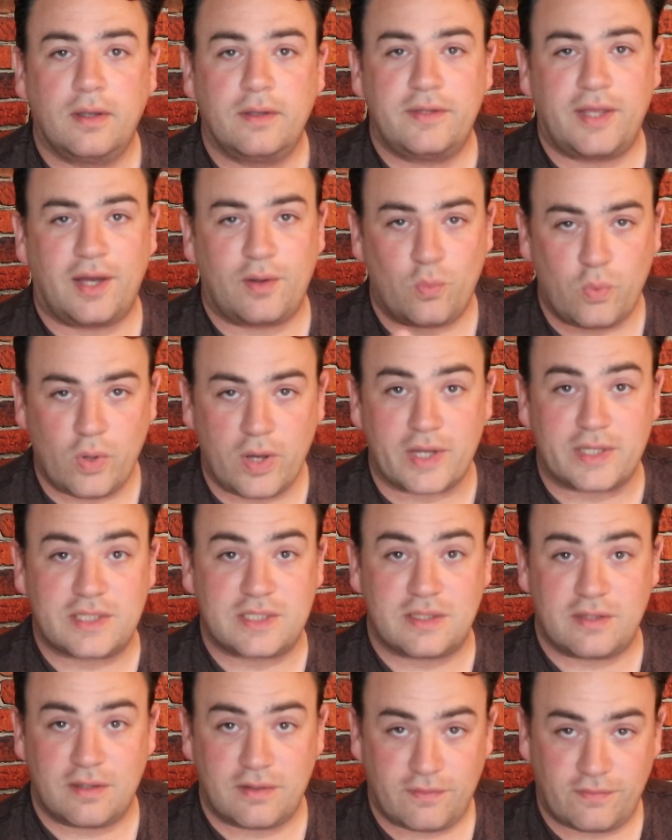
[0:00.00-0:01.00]
that
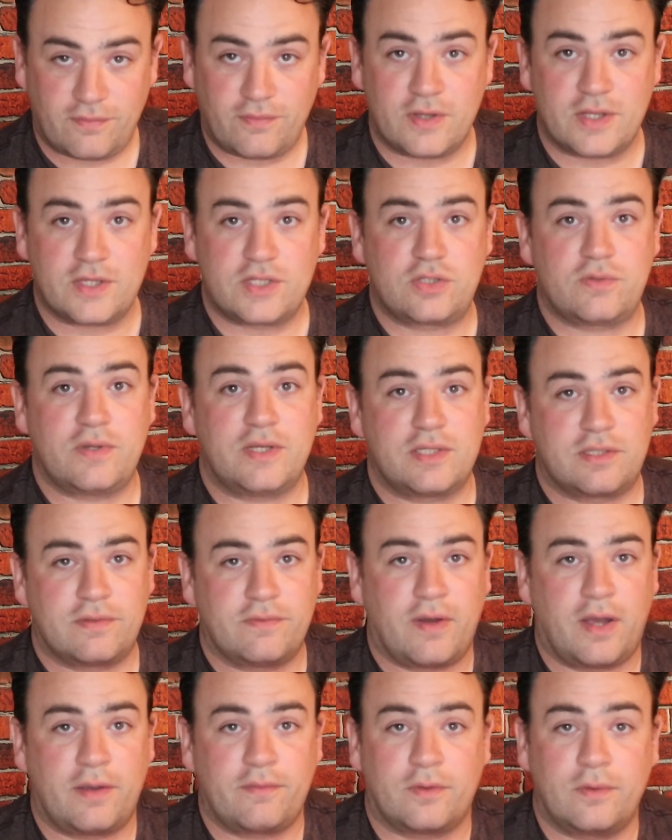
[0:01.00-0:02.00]
works for street
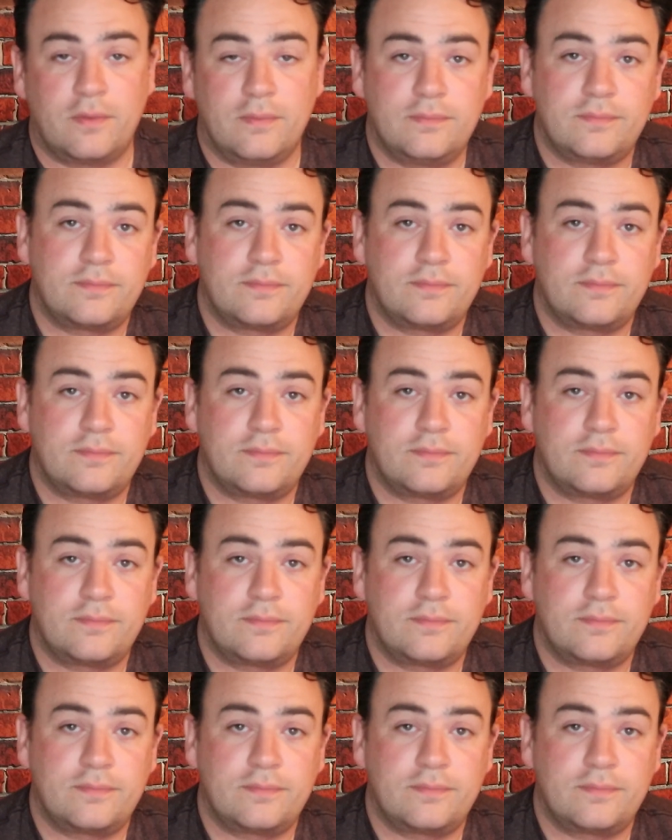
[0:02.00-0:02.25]
survival.